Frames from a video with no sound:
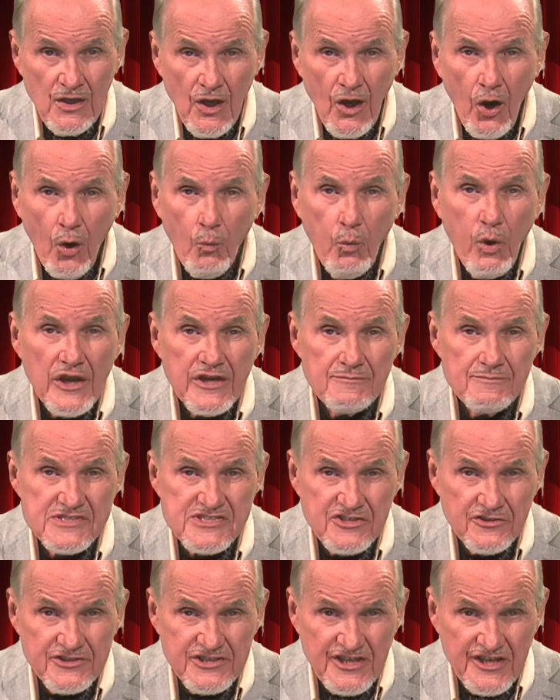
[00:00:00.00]
One of
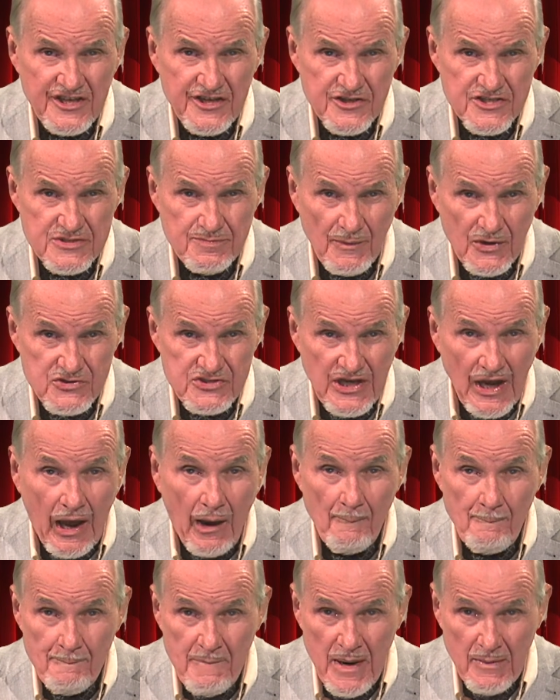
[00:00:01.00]
Mr. Tahir's most
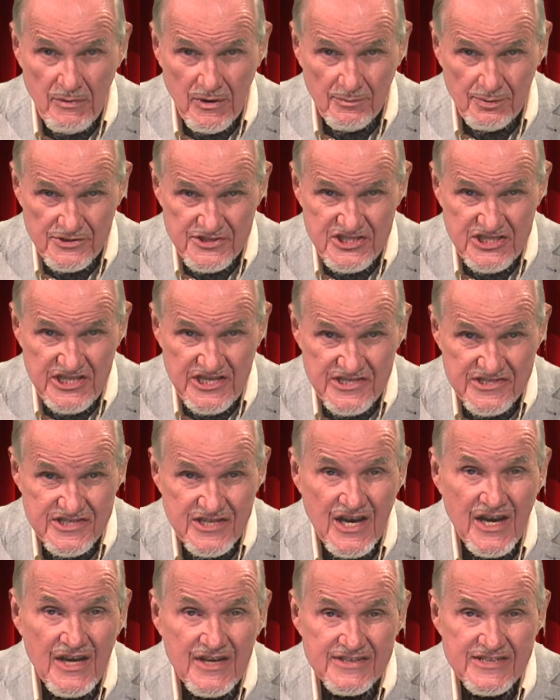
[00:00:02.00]
memorable scenes
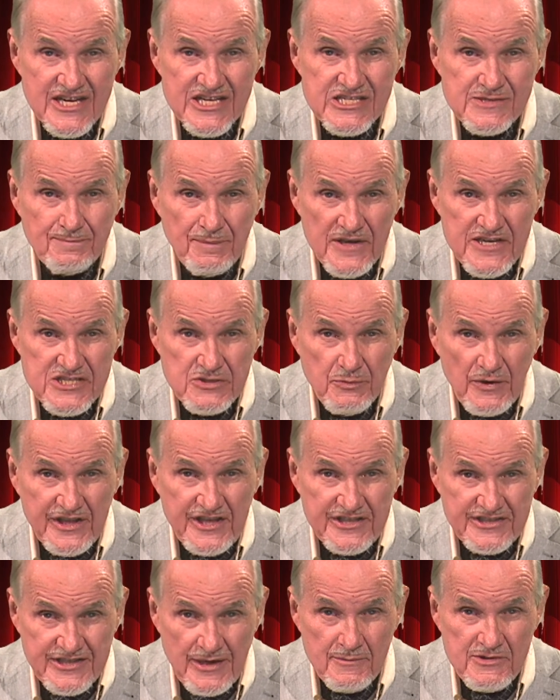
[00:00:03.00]
takes place when he
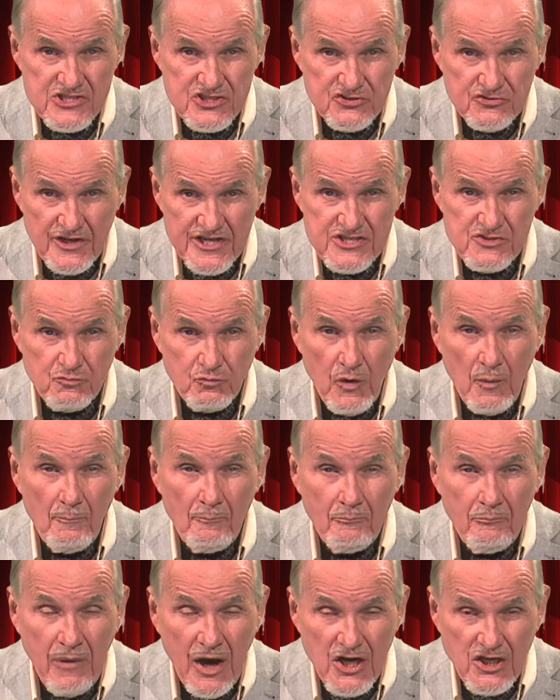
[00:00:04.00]
demonstrates
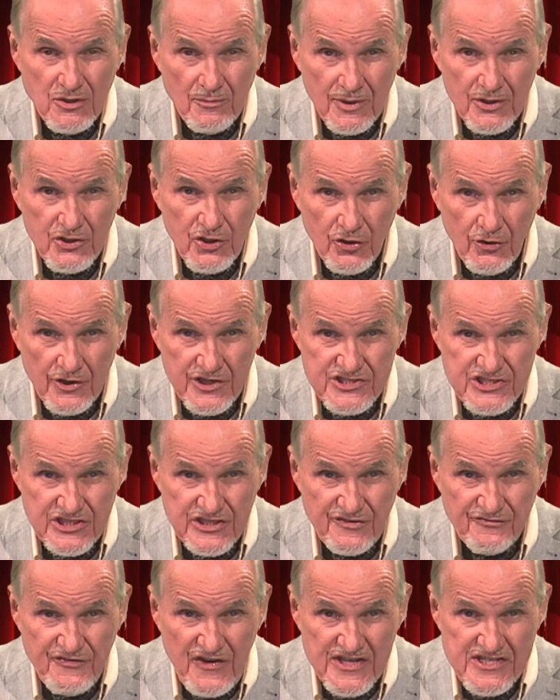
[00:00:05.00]
remarkable courage in
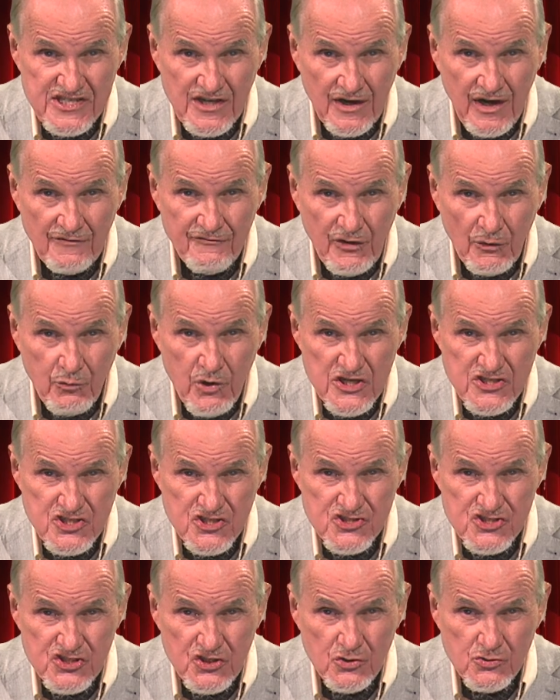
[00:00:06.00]
the face of a Russian
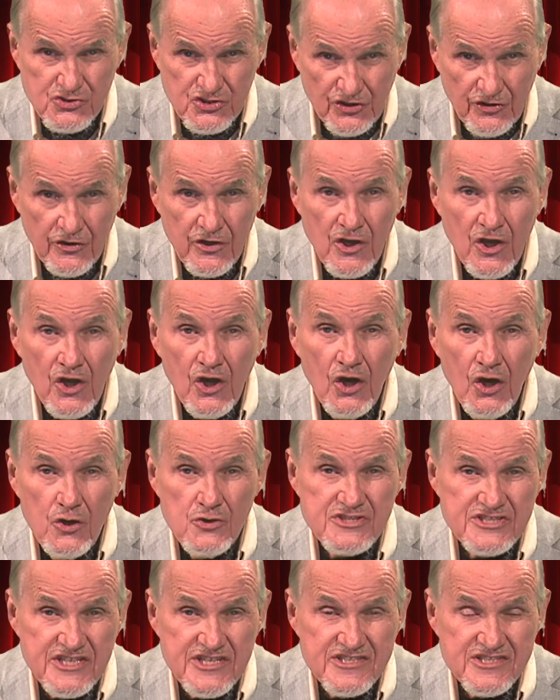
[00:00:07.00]
soldier who
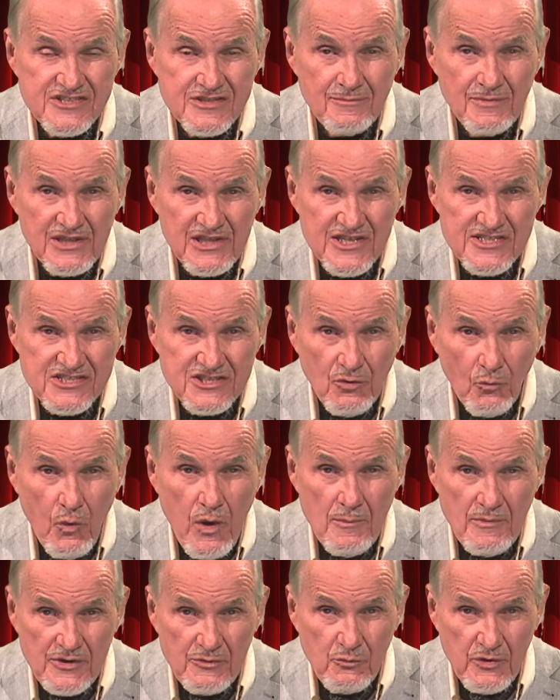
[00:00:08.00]
seeks to molest a
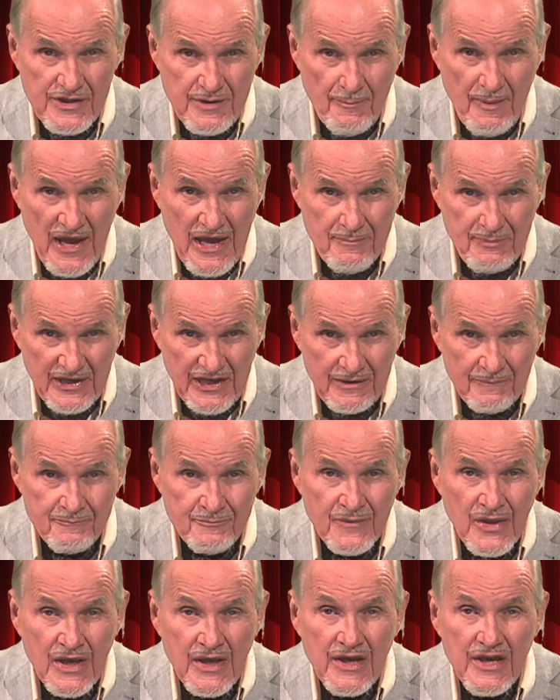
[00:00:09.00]
woman with a baby.
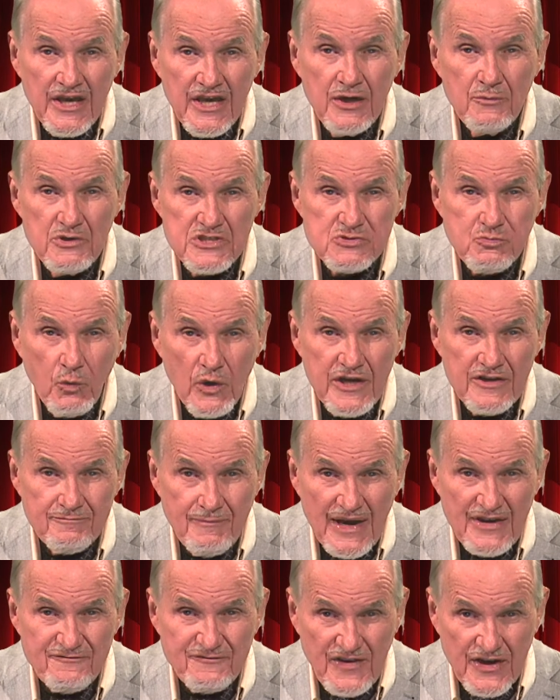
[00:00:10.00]
It was one of
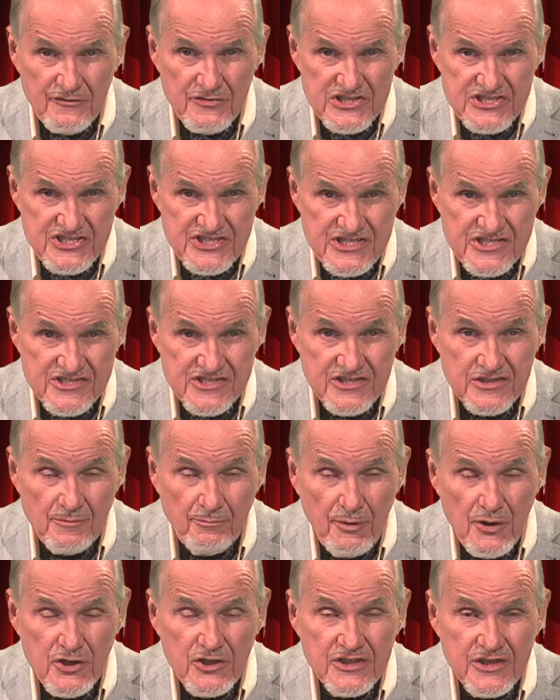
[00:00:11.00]
my favorite scenes in the
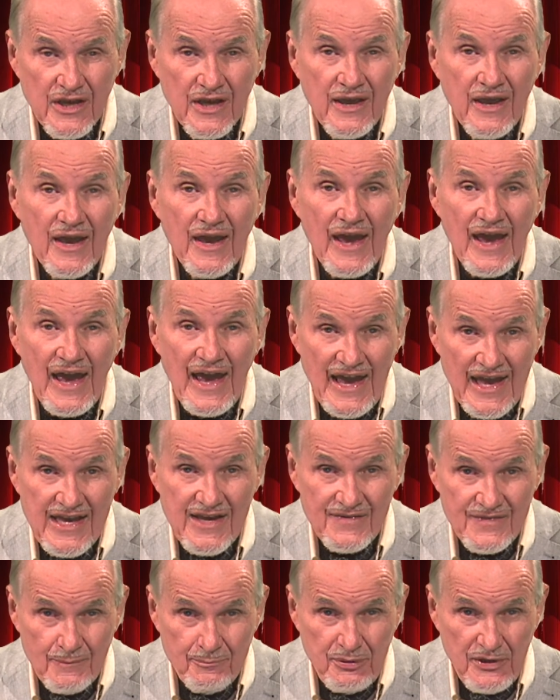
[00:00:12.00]
book
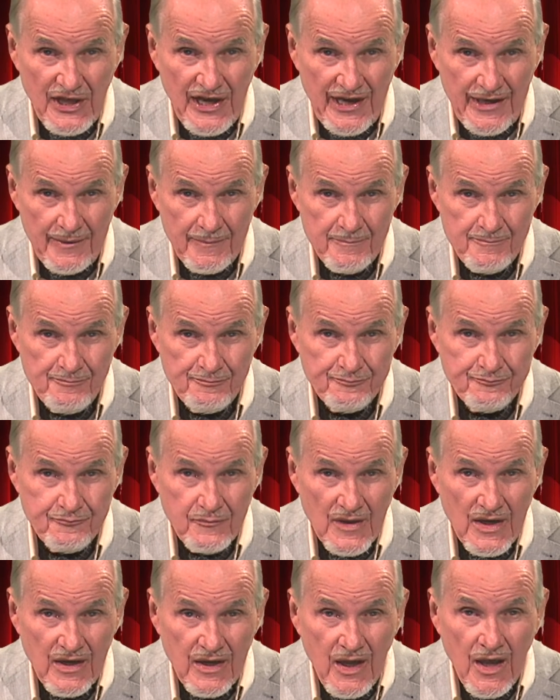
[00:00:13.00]
and the play.
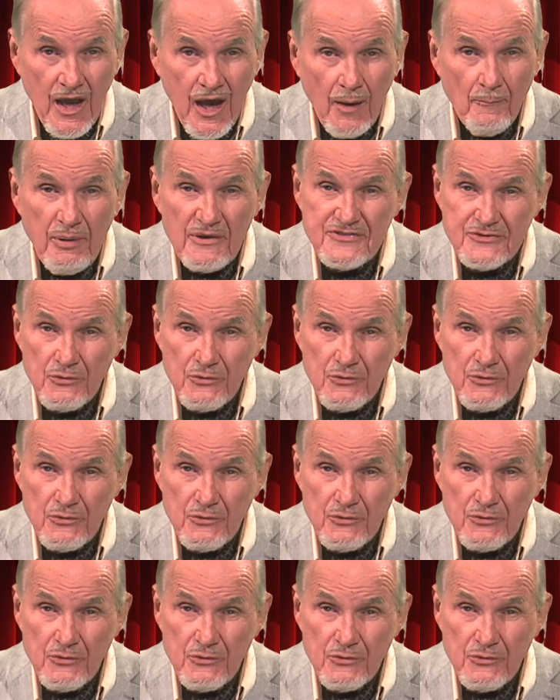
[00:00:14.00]
But the